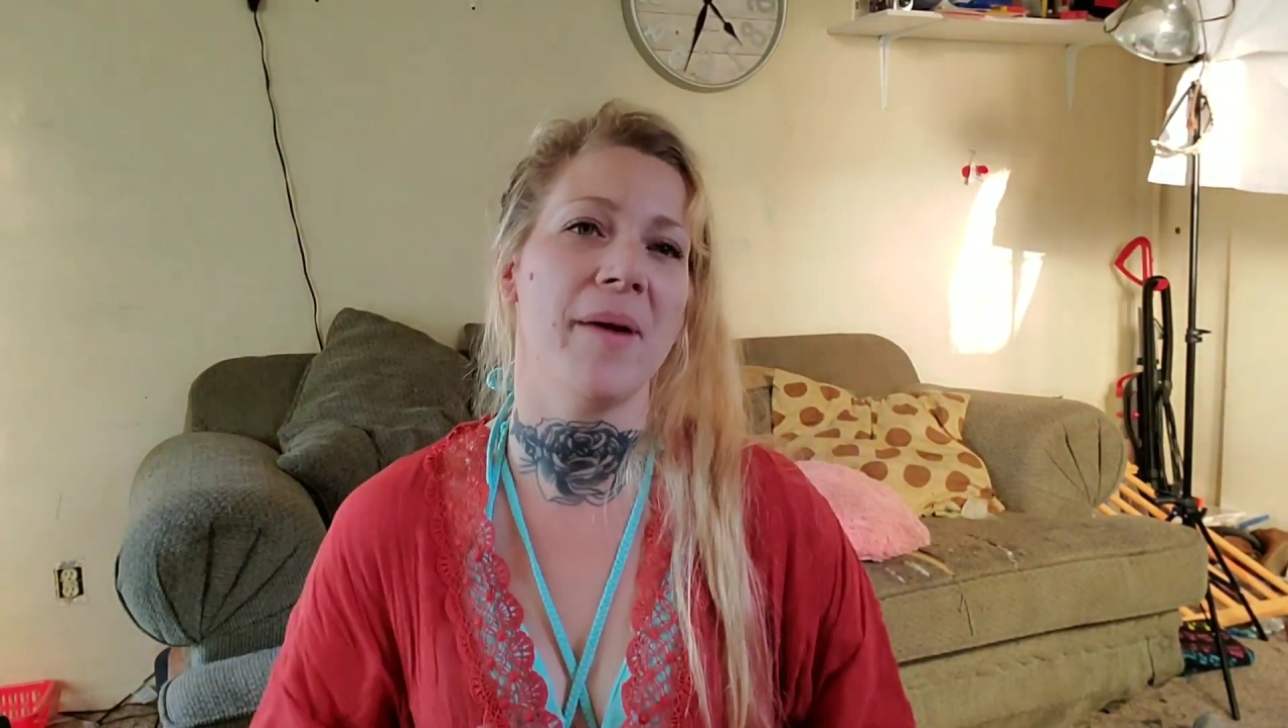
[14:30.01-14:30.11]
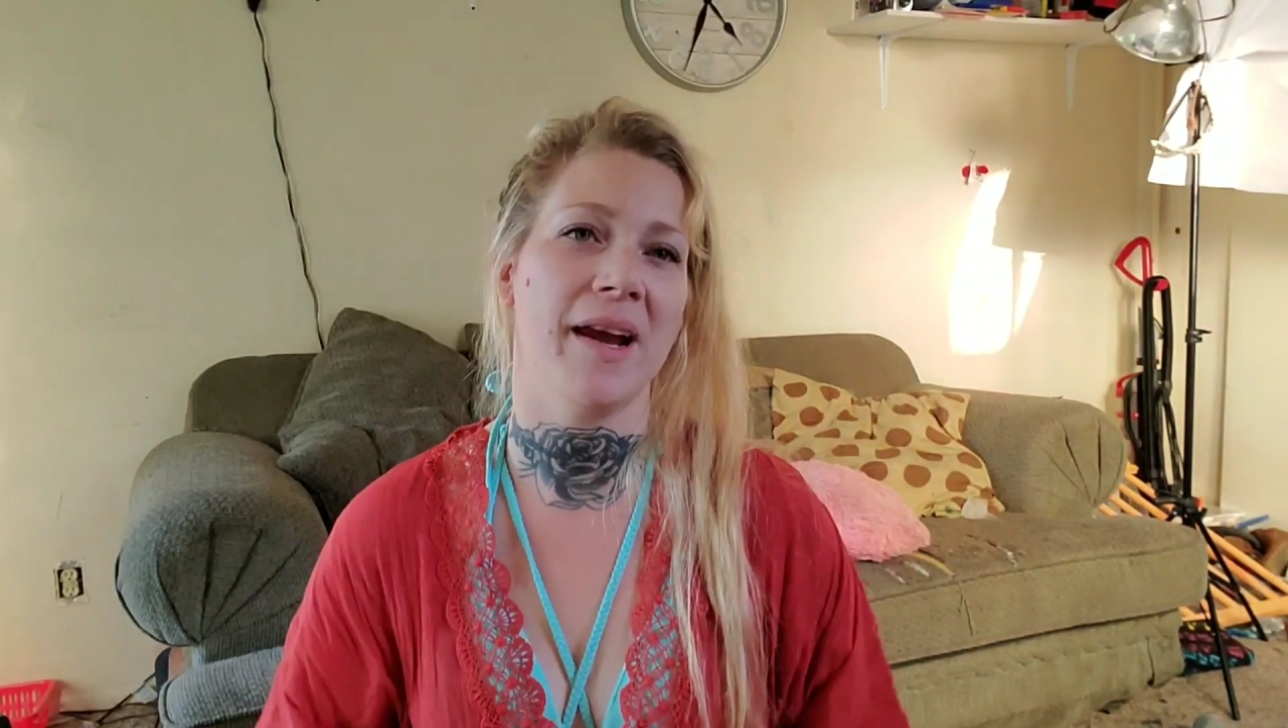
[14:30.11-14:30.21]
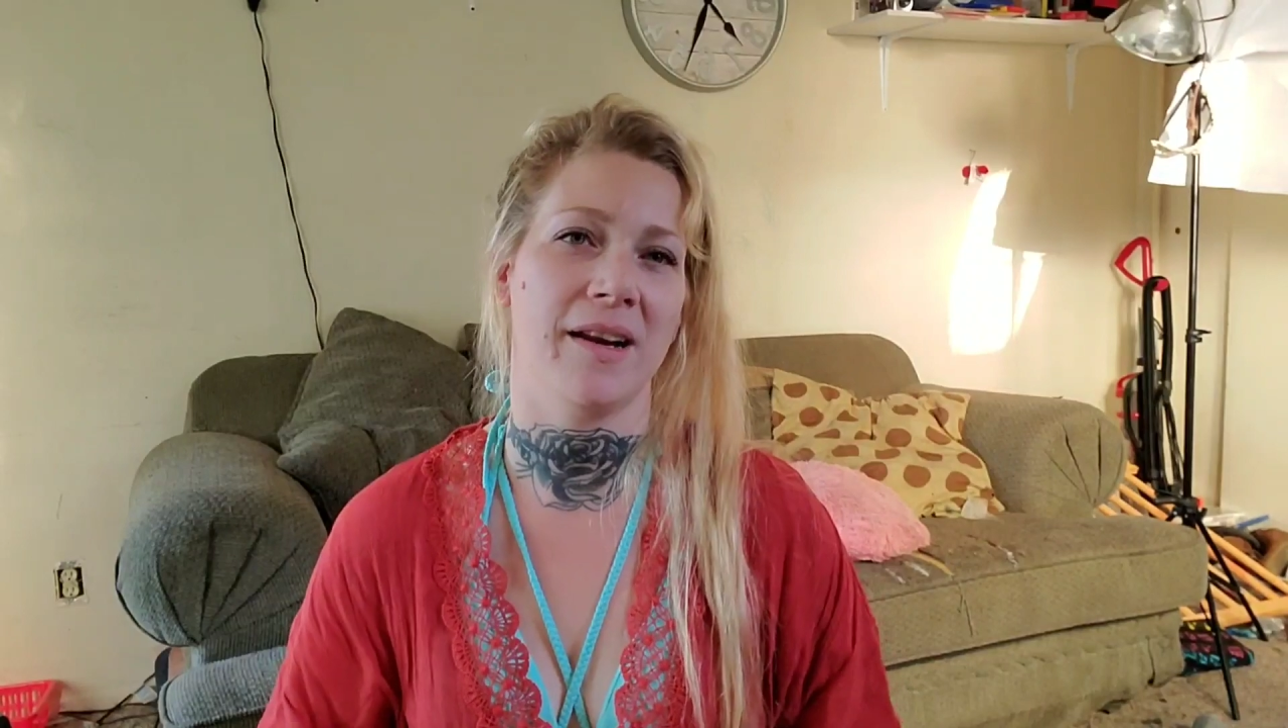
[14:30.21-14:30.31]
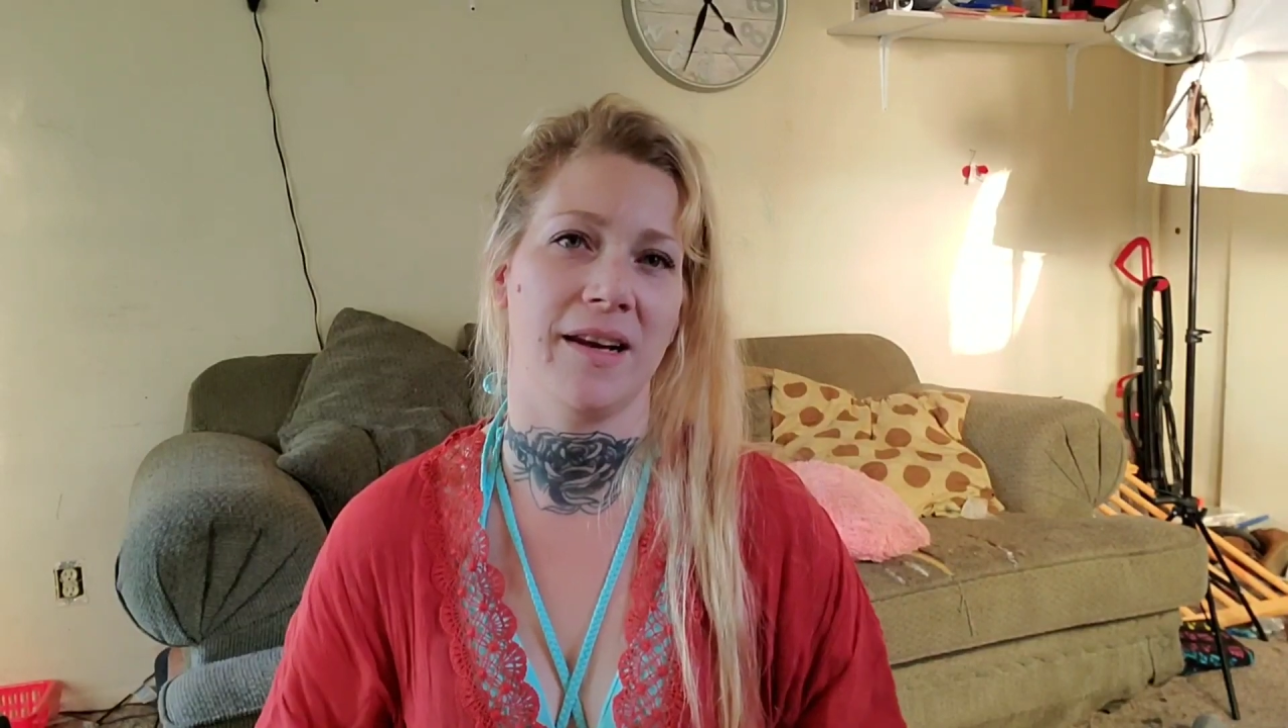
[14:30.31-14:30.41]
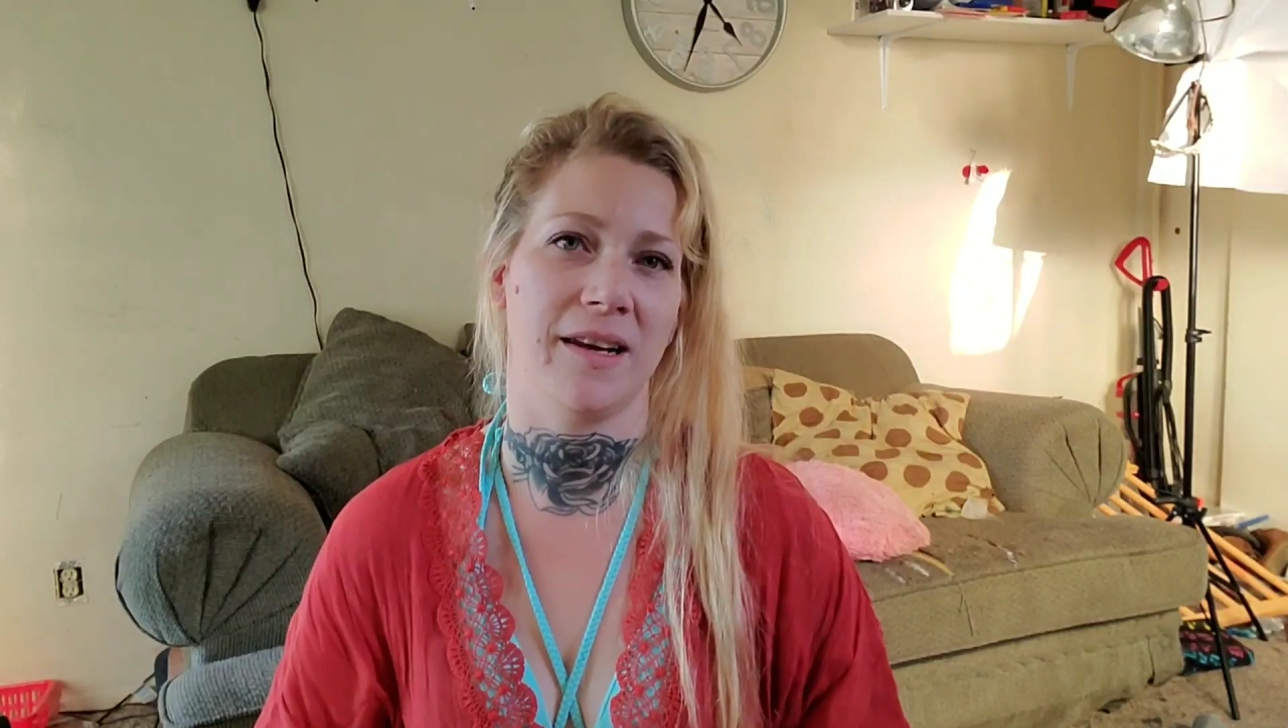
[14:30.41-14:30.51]

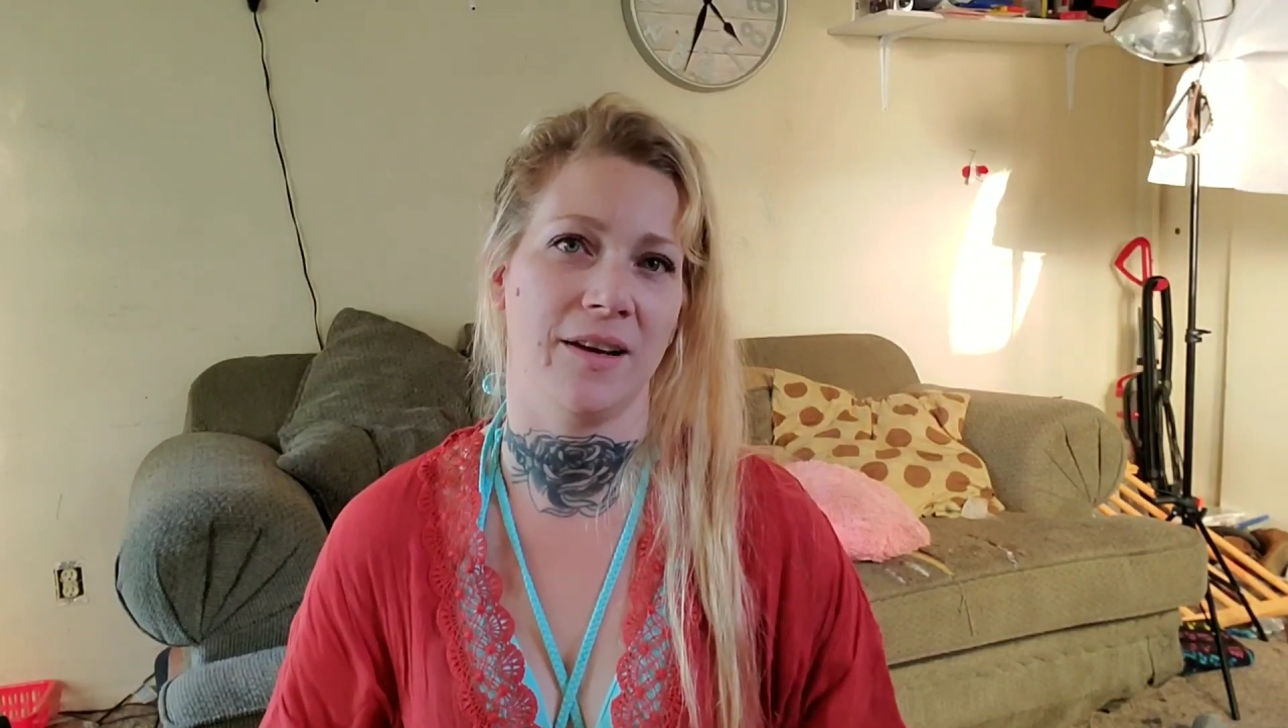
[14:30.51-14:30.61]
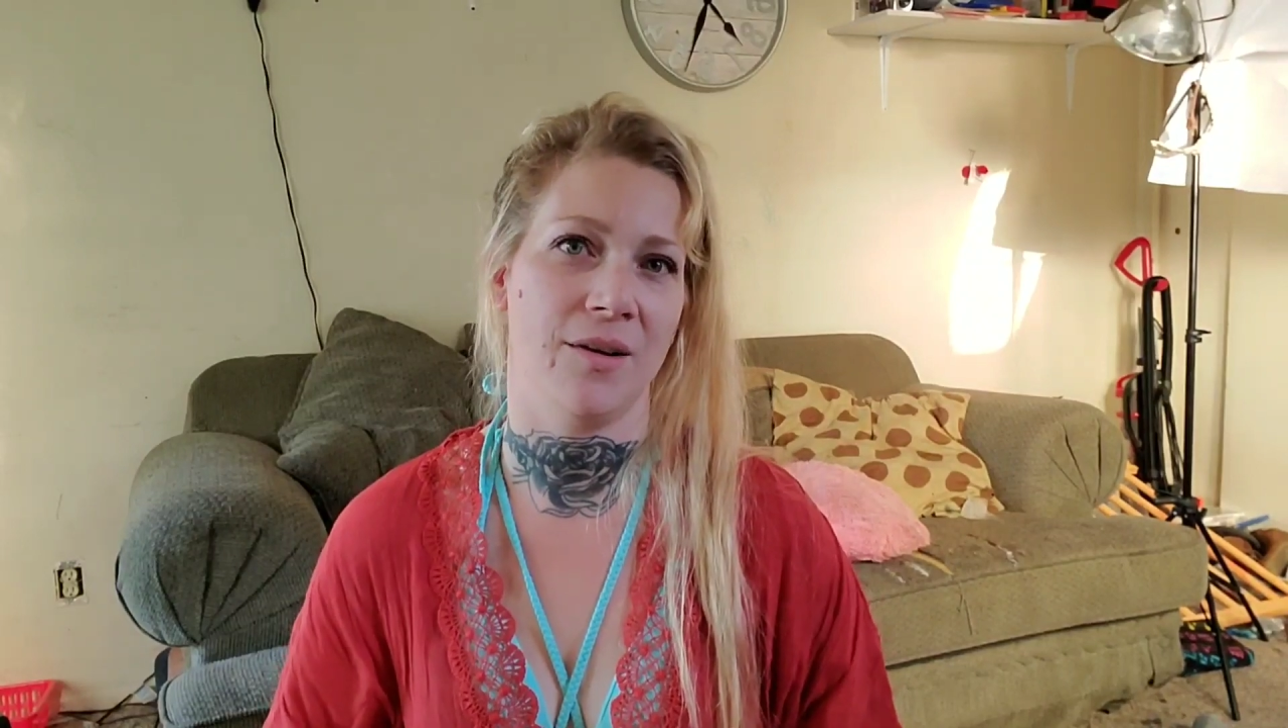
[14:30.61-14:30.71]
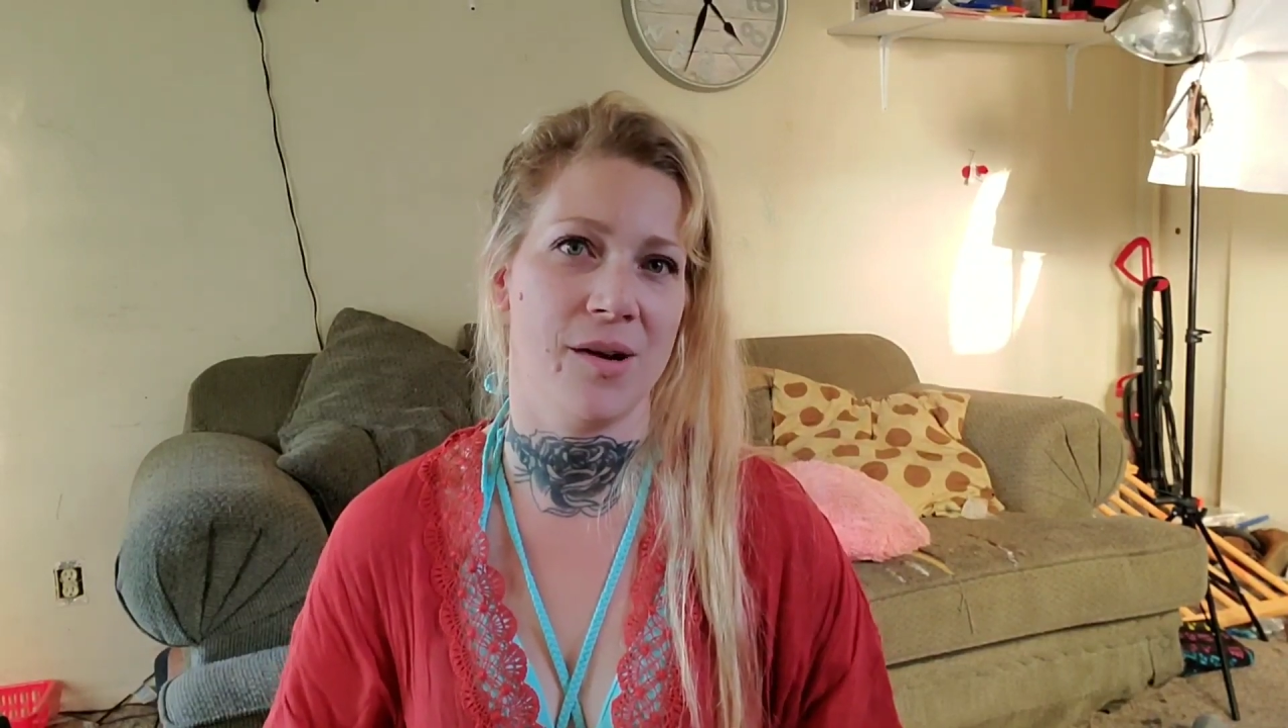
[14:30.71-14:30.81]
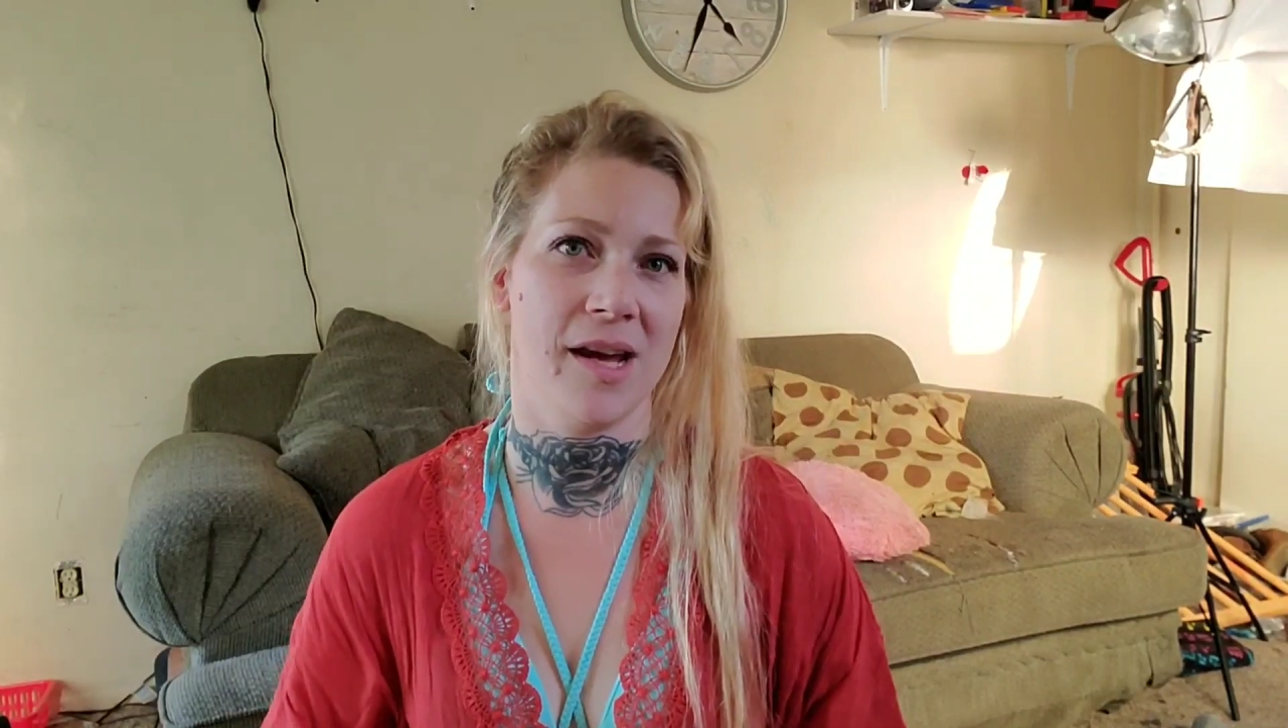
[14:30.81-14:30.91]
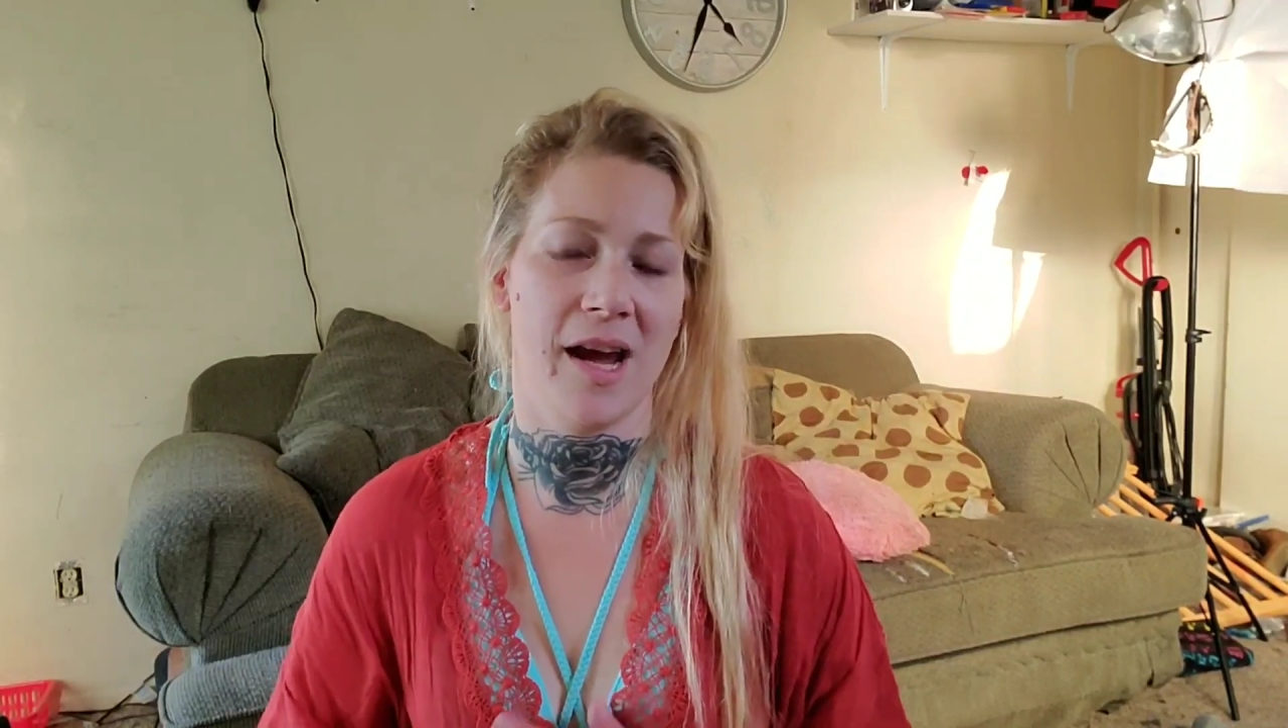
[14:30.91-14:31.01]
panicking, okay?